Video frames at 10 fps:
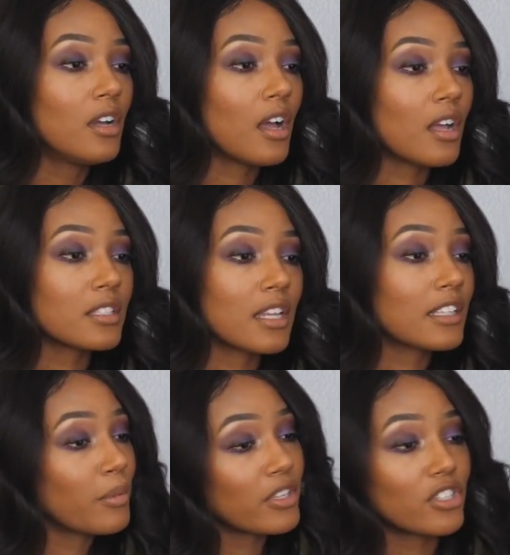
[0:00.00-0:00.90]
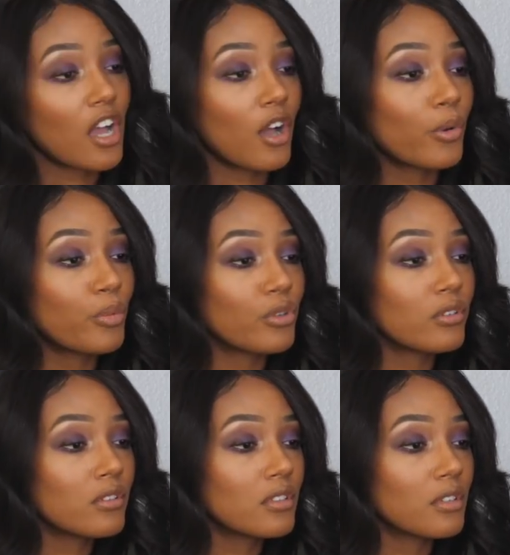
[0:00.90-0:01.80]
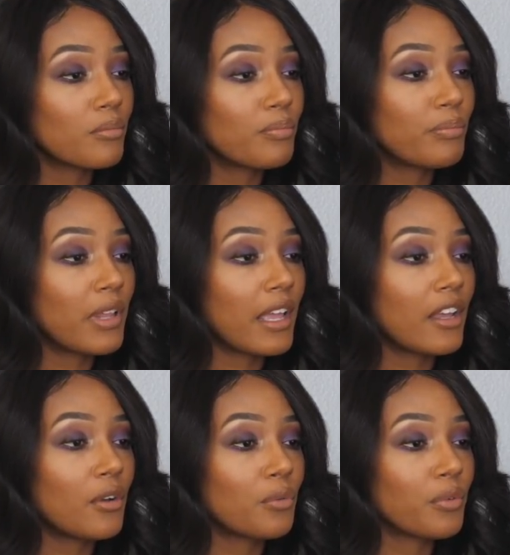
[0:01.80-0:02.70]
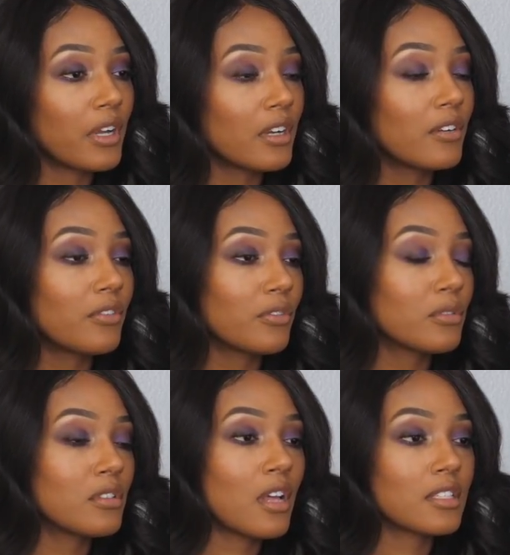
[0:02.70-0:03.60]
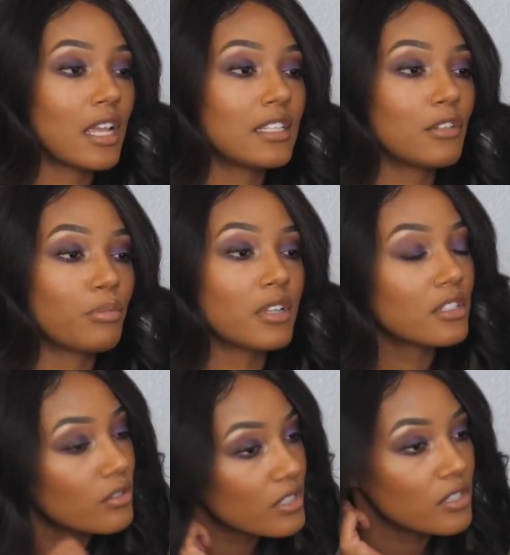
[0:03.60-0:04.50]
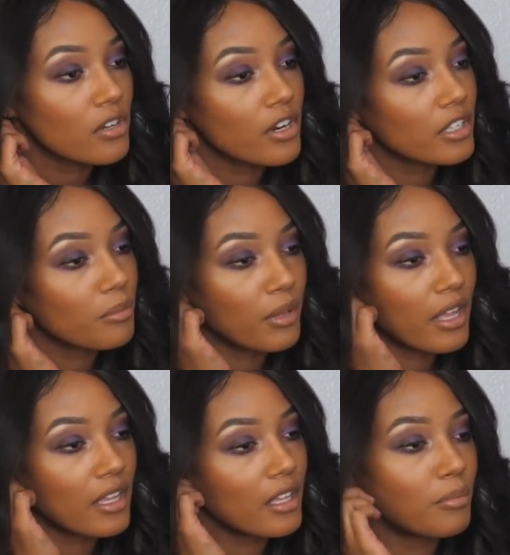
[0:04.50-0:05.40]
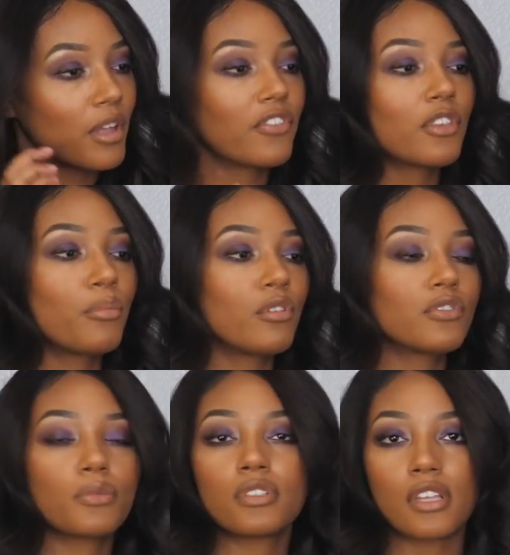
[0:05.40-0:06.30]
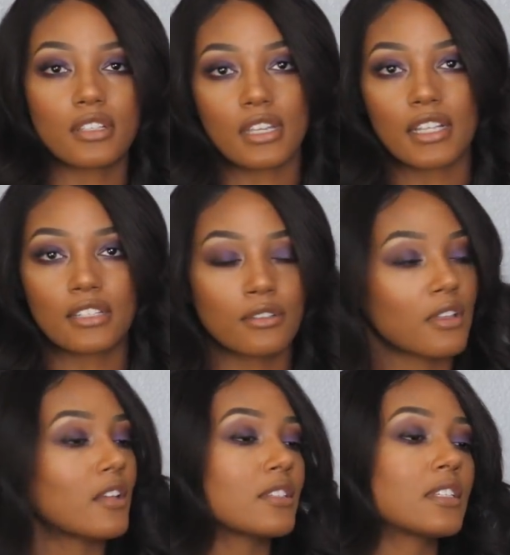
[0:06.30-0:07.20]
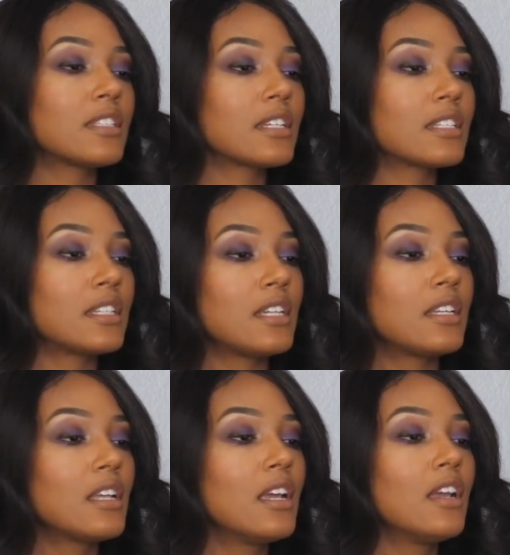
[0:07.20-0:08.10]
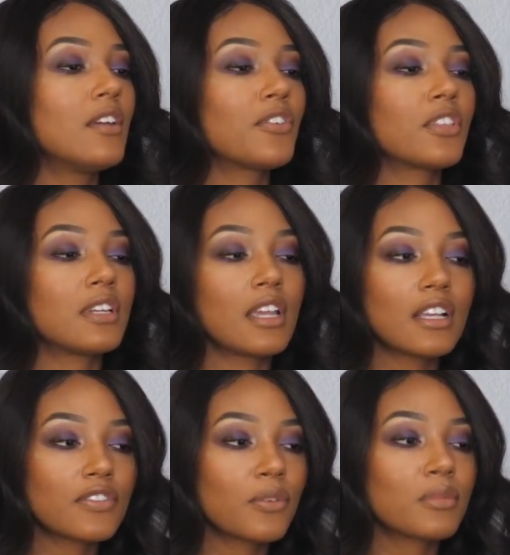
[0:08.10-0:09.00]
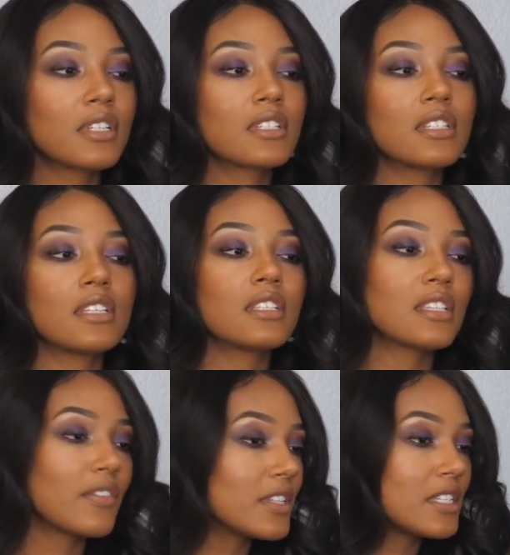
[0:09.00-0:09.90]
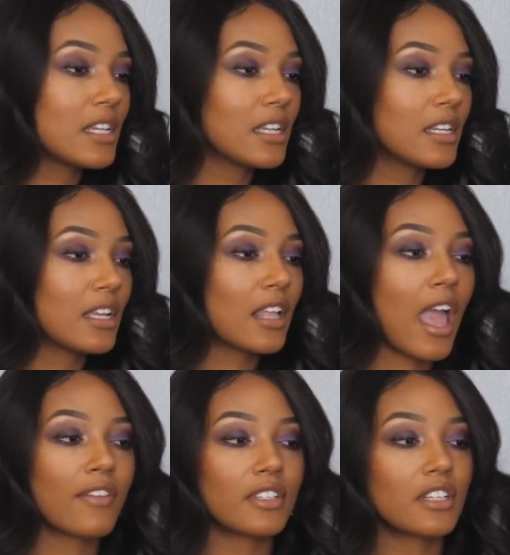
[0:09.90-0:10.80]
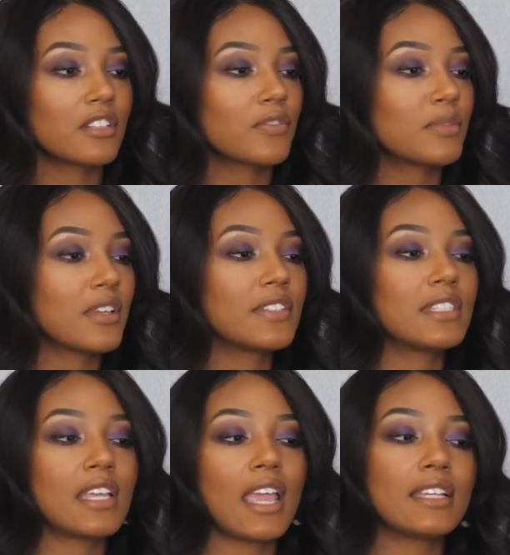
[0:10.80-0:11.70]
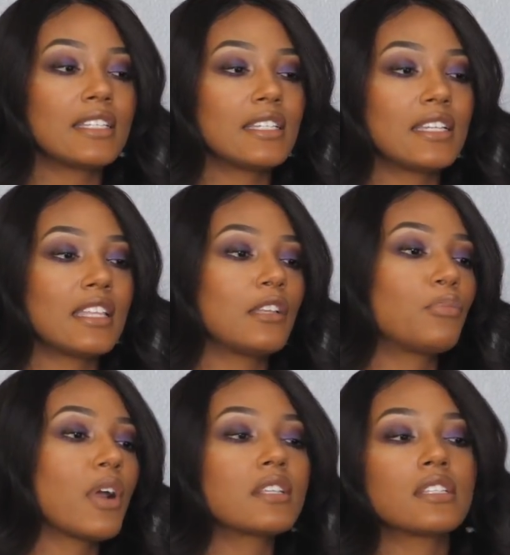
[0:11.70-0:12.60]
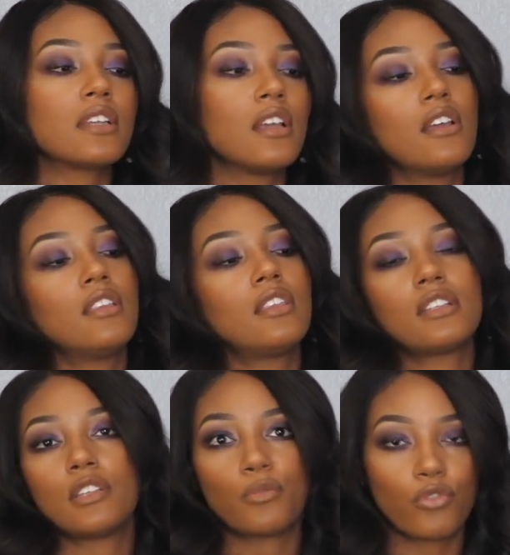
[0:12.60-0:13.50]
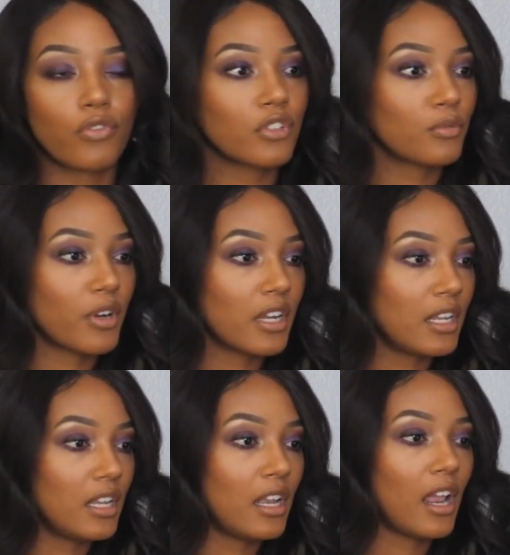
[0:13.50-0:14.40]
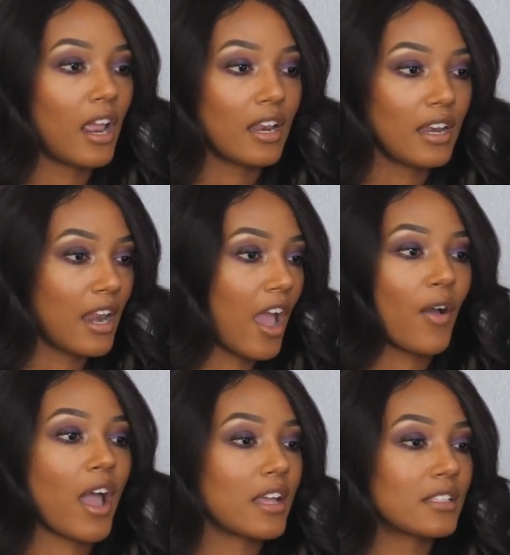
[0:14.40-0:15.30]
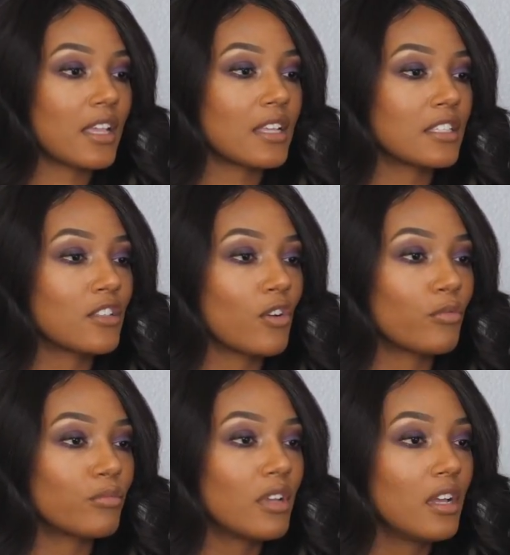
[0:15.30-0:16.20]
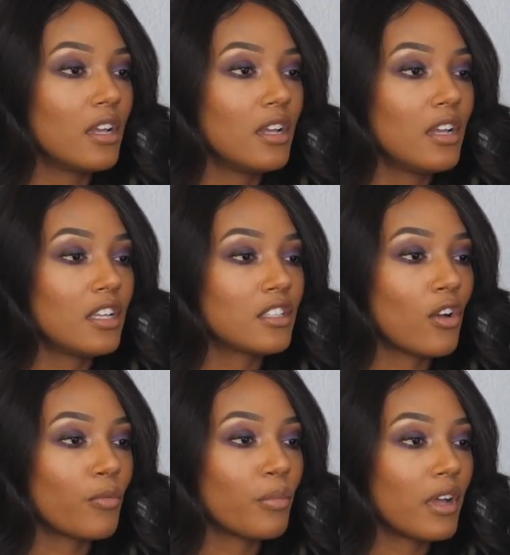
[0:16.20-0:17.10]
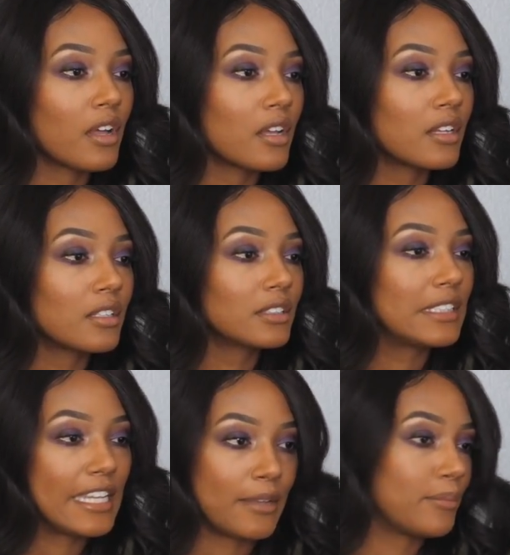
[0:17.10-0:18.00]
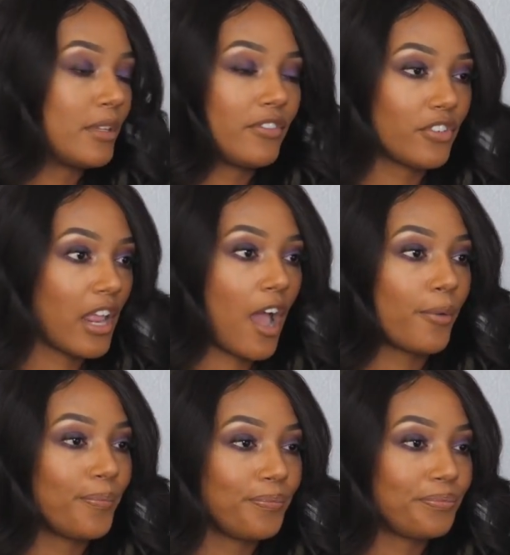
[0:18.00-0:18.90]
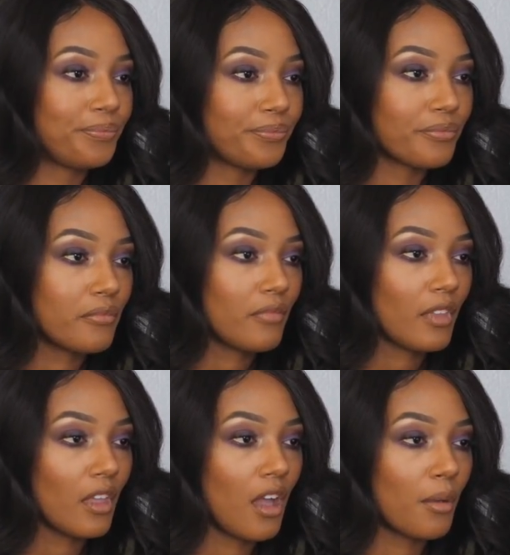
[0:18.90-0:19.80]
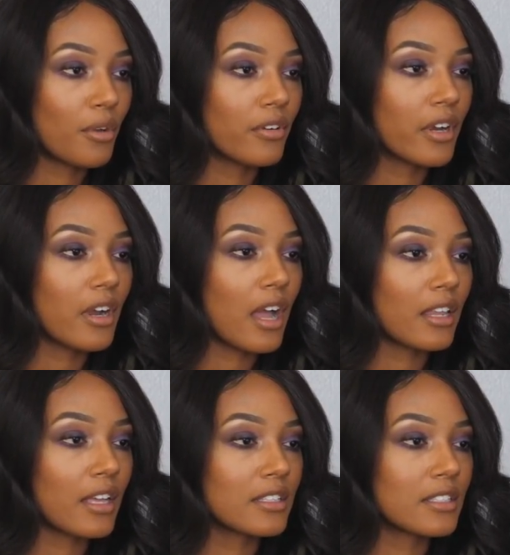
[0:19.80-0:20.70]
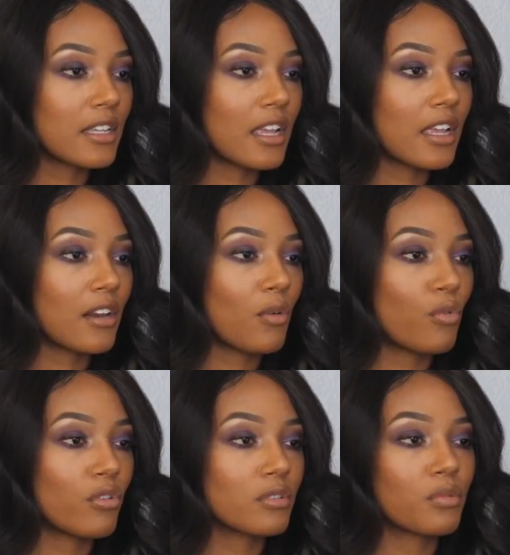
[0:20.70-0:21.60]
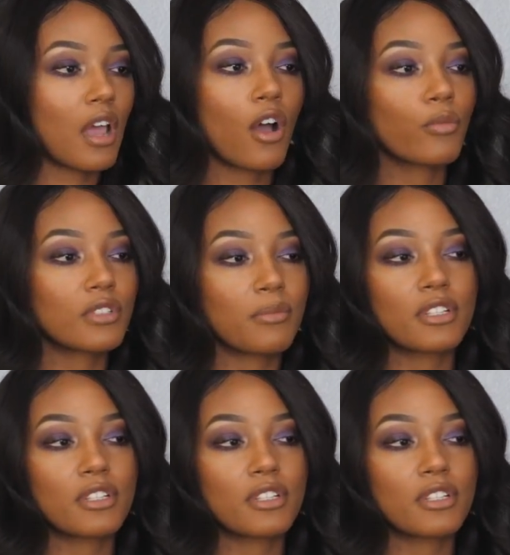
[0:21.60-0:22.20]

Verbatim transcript: Uh, selected by the Chicago Bulls, playing career from 2008 till present. So he's still currently playing. He played for the Bulls from 2008 to 2016 for the Knicks from 16 to 17, Cavaliers from 17 to 18, and then present the Timberwolves is where he now has as his home his home uh, team for now. Um, career highlights and awards. Well, not home team.